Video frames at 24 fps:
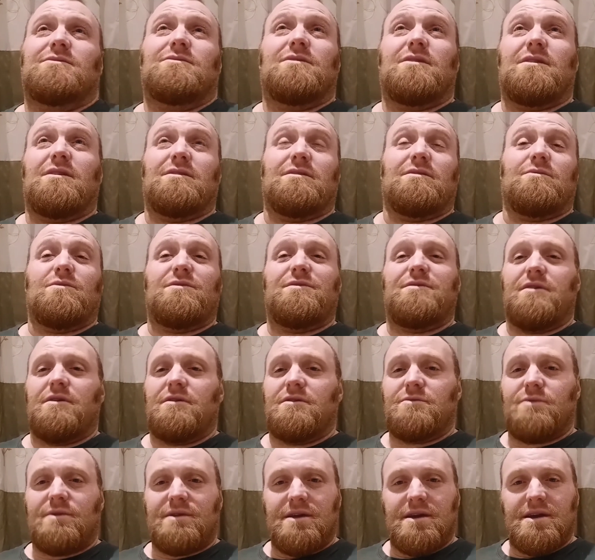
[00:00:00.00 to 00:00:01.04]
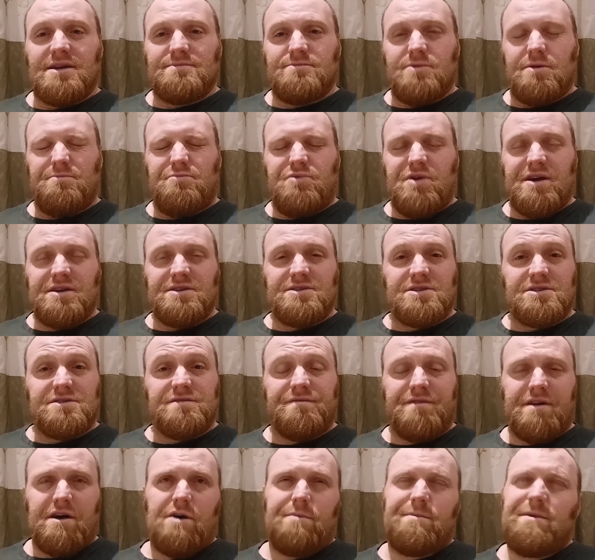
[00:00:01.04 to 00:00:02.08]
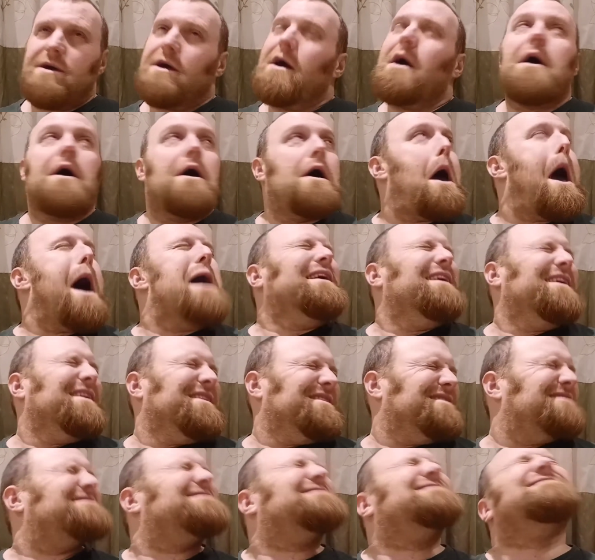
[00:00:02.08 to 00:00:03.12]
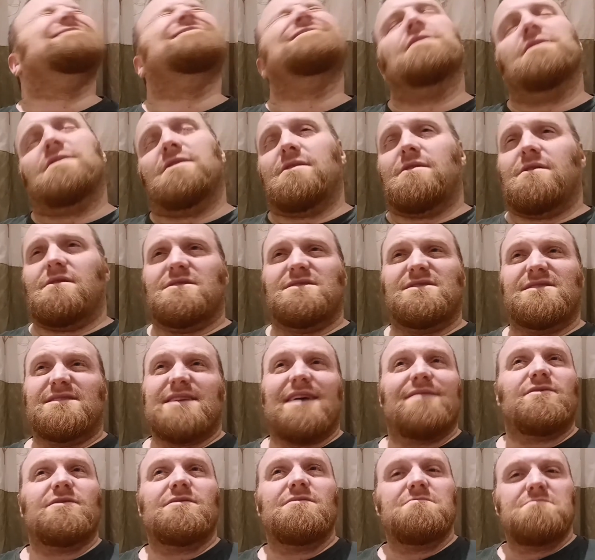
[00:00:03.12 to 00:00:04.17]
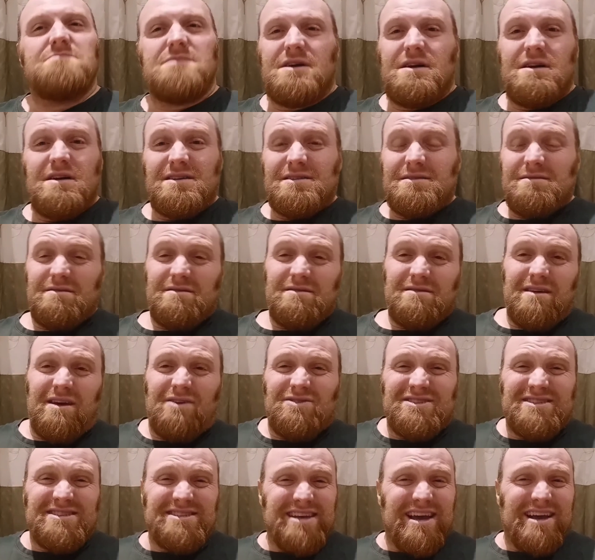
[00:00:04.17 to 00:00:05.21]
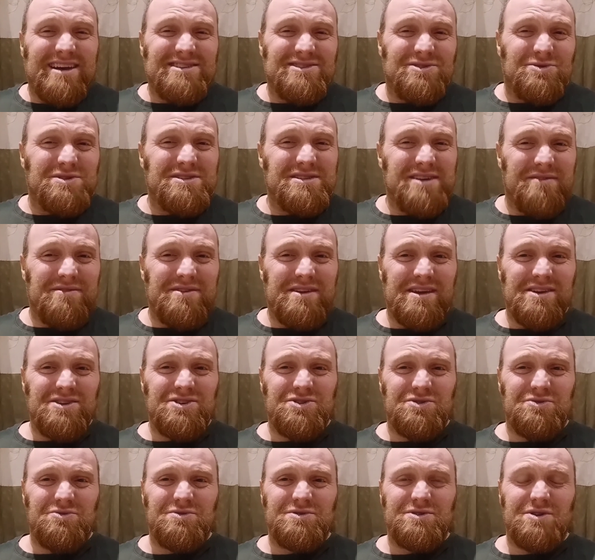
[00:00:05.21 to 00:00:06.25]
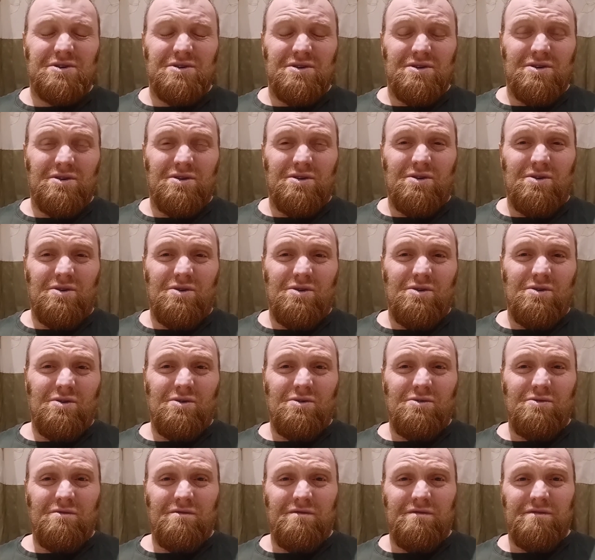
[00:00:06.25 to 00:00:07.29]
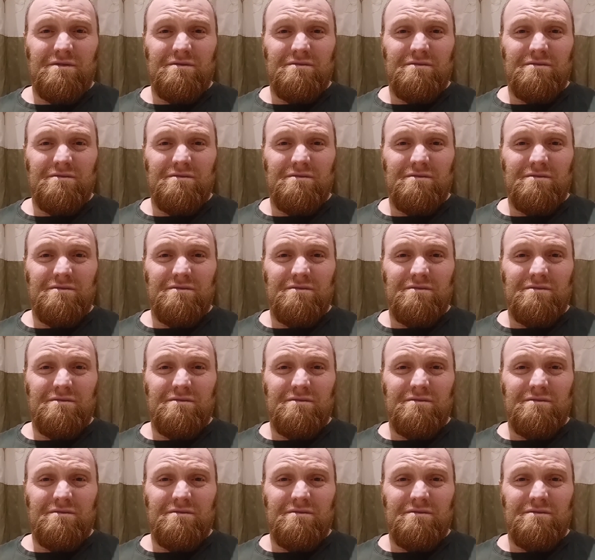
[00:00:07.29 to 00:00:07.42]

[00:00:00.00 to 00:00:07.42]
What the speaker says: don't know what third of 20 years, my brain's just failed me. 6 or 7 issues of